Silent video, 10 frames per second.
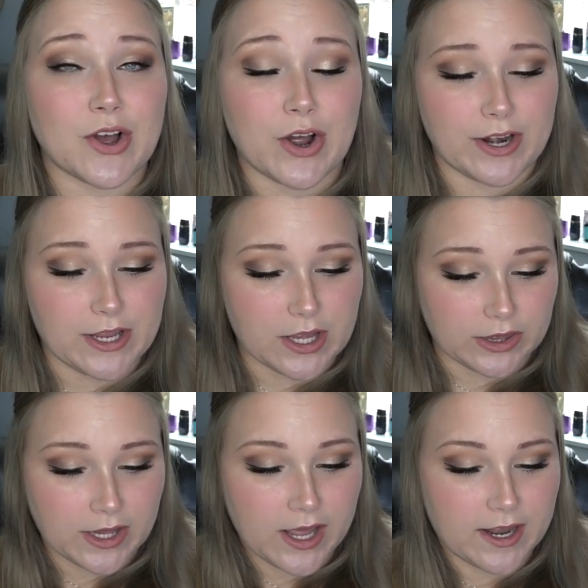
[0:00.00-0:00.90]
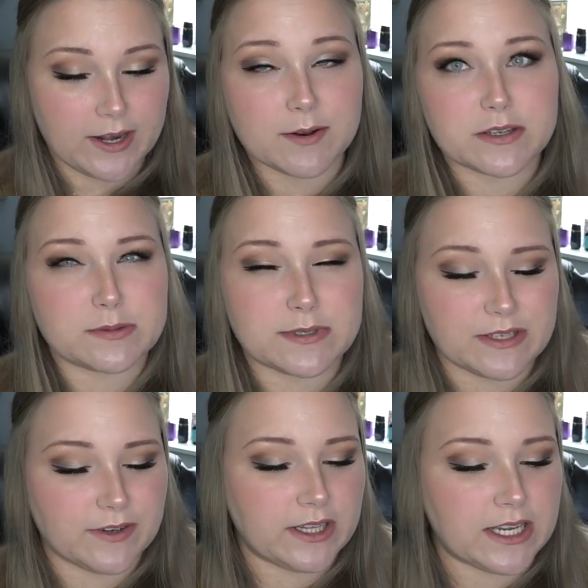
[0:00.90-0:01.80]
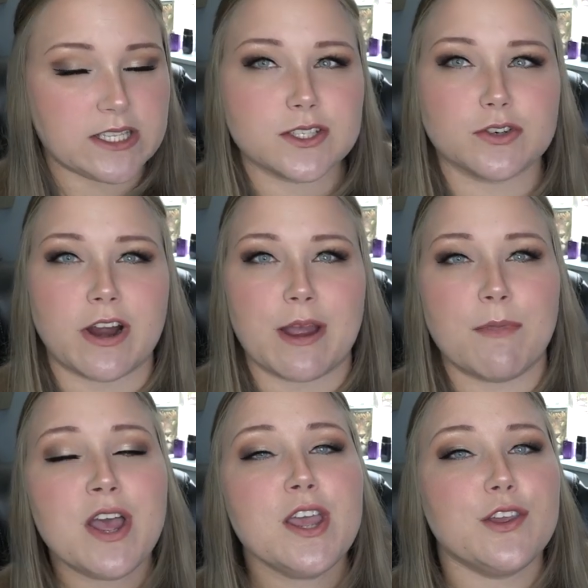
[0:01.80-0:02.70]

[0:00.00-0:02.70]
online, specifically Instagram,